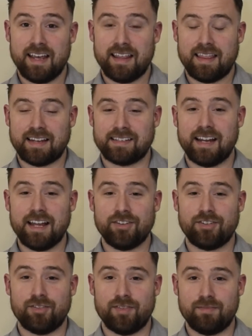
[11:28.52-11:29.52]
That's not
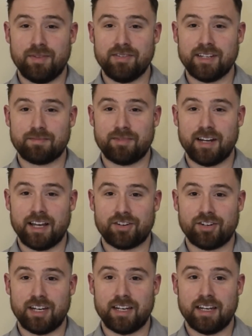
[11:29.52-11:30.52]
true in music
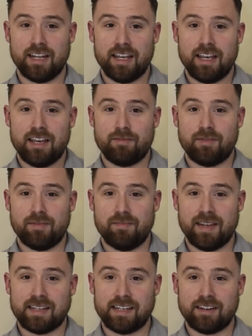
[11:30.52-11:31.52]
production, where
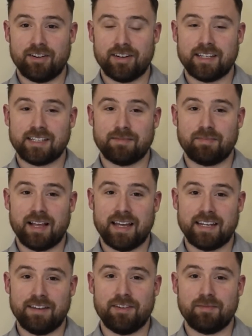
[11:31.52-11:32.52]
mixing artists apply
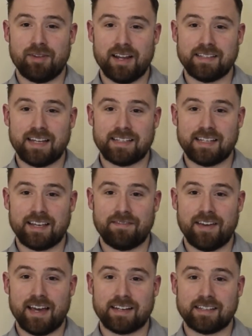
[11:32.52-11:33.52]
different processing
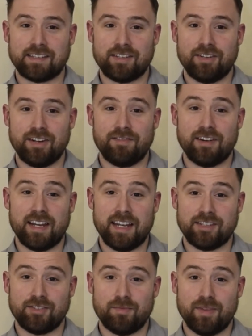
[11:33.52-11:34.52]
effects to different
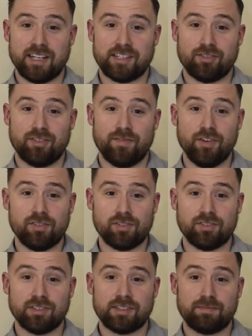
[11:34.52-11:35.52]
instruments or
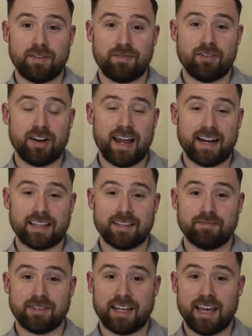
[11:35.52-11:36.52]
vocals before adding
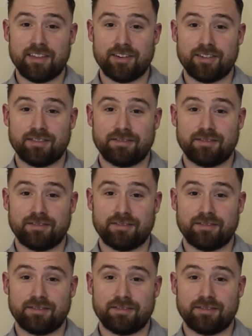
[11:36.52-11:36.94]
them together.